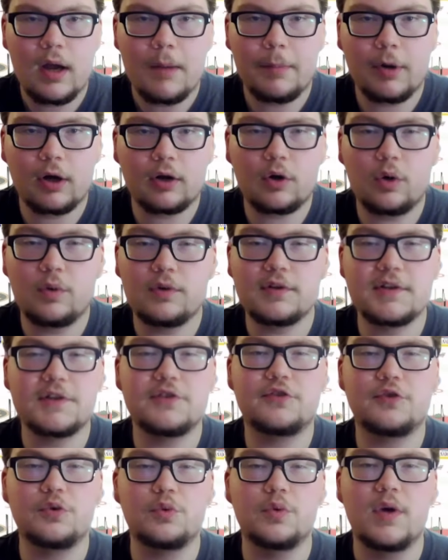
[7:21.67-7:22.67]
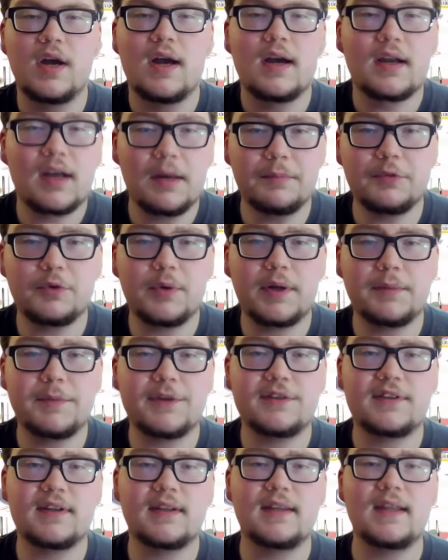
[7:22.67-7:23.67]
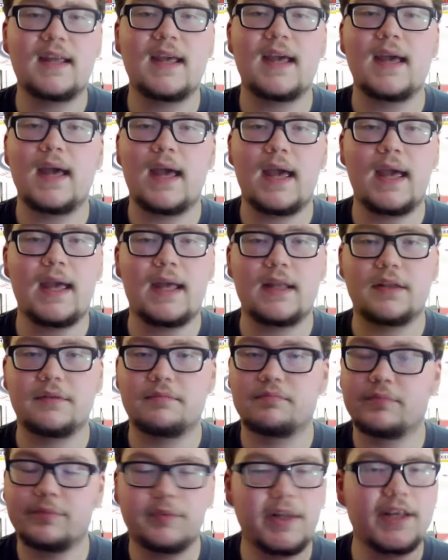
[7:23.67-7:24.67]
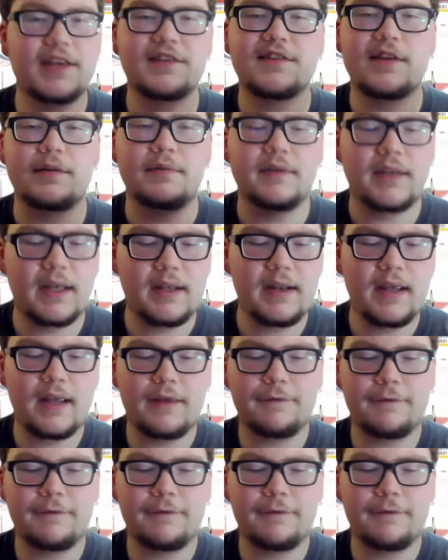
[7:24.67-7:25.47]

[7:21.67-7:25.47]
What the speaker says: Podkolzin to come to Edmonton and, like I said, get a